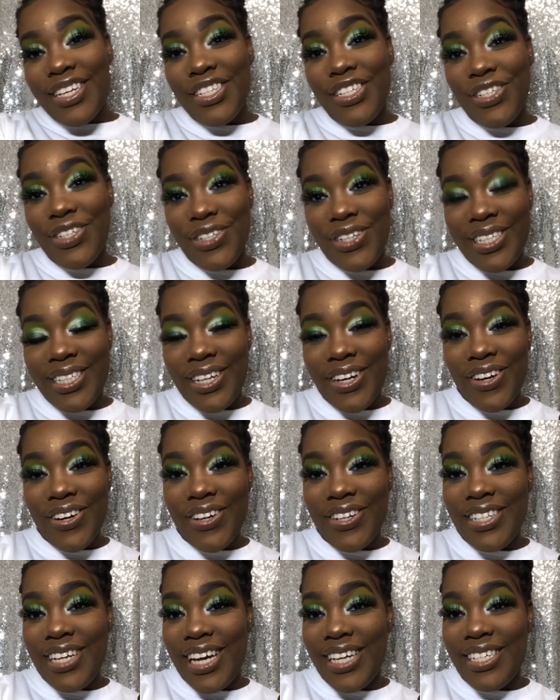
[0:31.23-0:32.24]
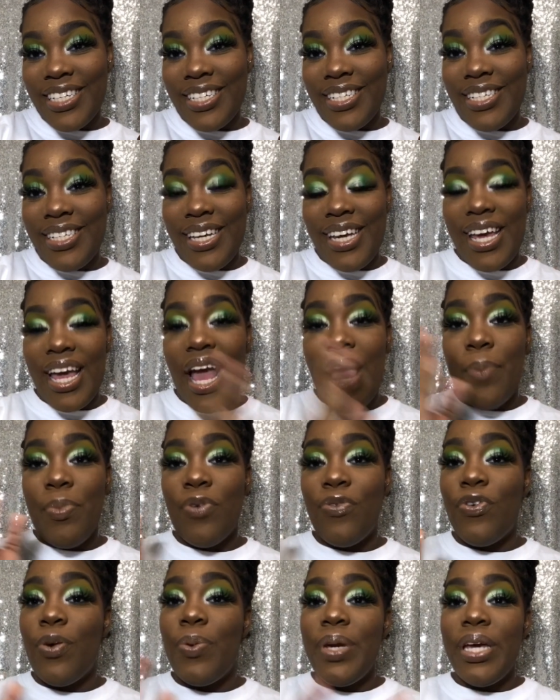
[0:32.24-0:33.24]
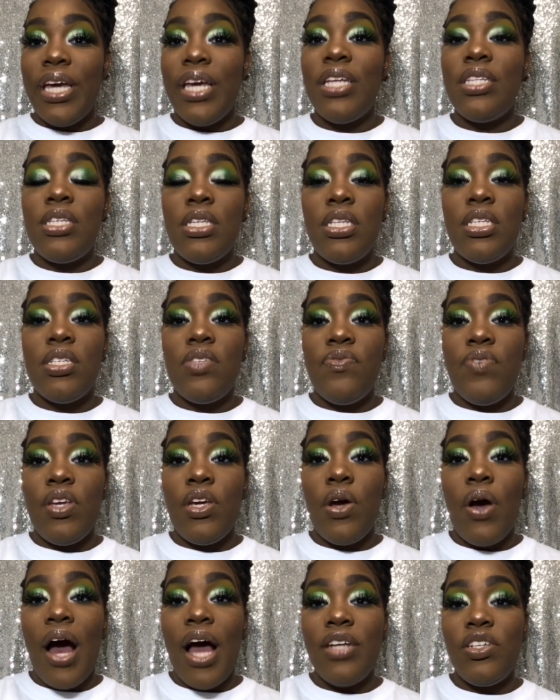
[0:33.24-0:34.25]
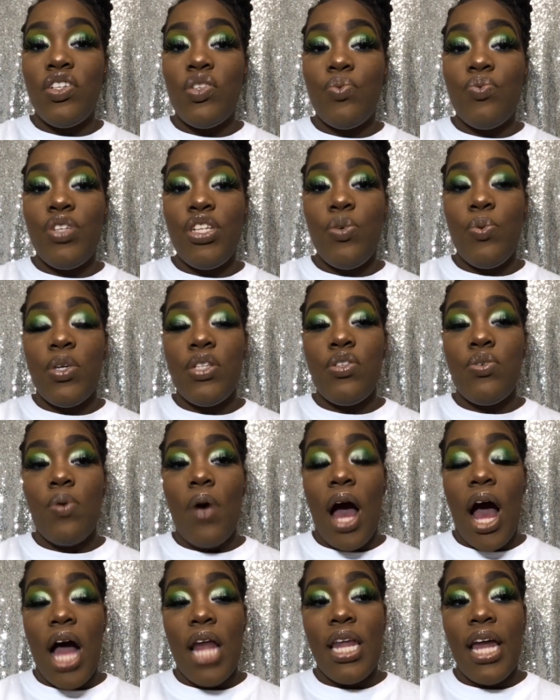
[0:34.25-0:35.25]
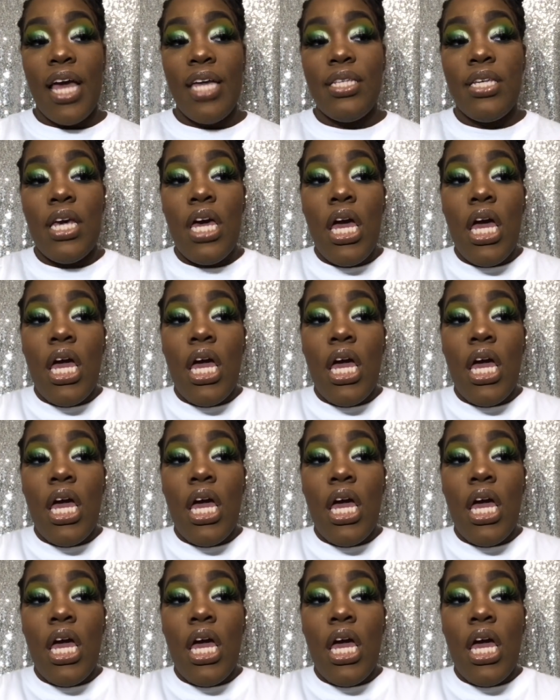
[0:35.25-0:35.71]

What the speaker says: your girl Deja D, and before we get into this video, I just really want to highlight